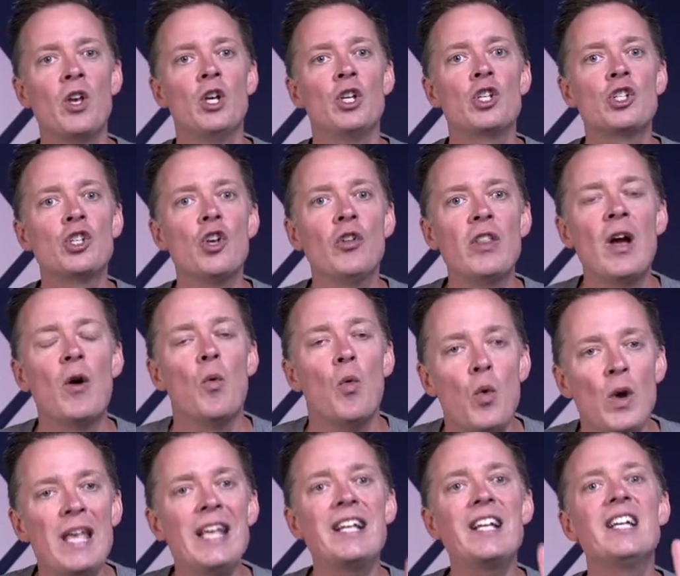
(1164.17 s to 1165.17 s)
so that
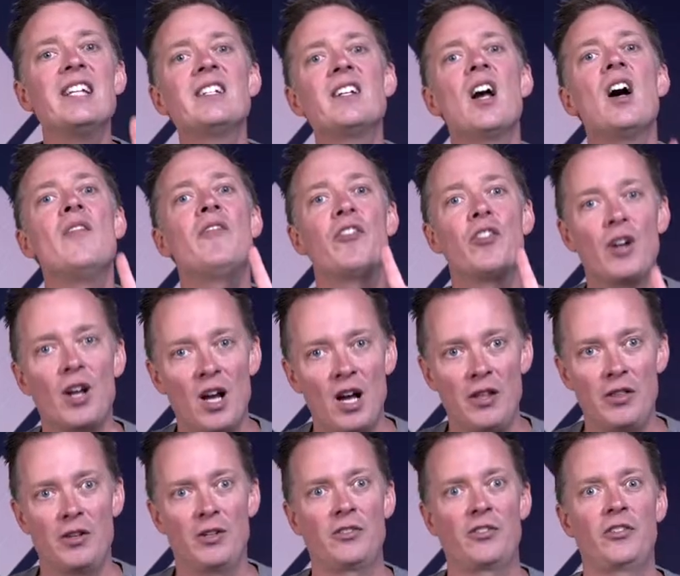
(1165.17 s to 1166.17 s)
we can comfort
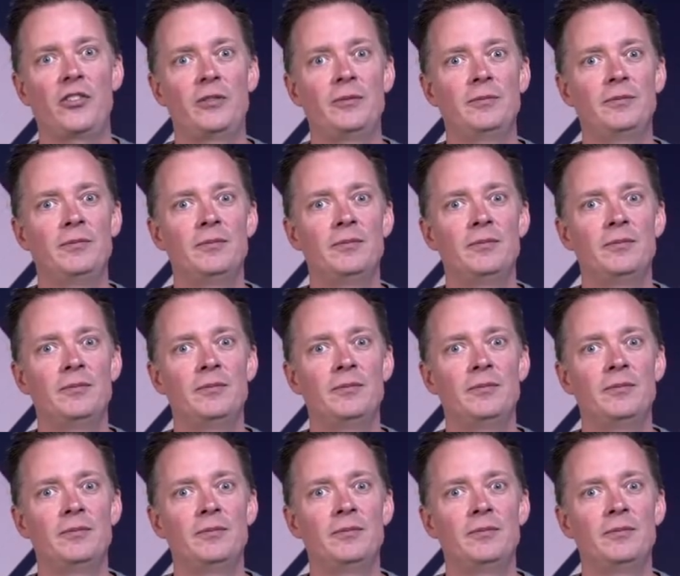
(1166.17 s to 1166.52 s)
others.